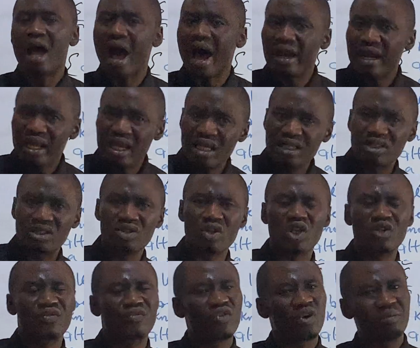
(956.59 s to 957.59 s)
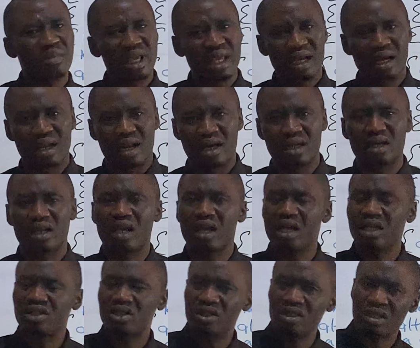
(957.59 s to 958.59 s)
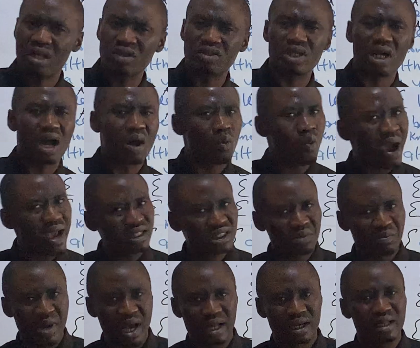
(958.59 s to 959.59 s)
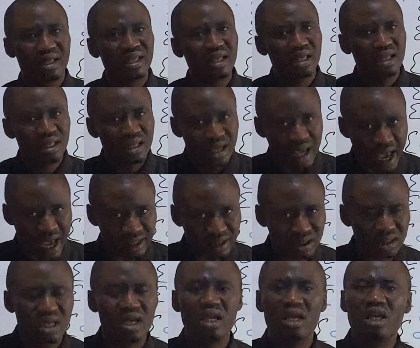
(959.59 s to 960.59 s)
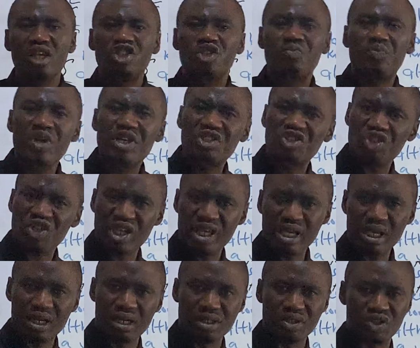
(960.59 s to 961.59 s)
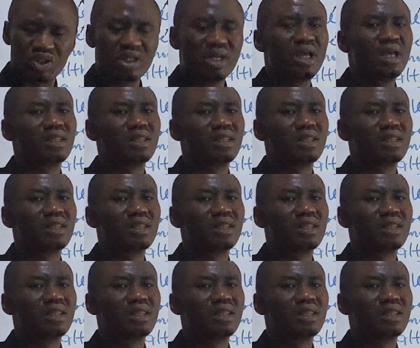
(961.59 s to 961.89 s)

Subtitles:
And he is not from England, he is not a white man, yet he speaks English.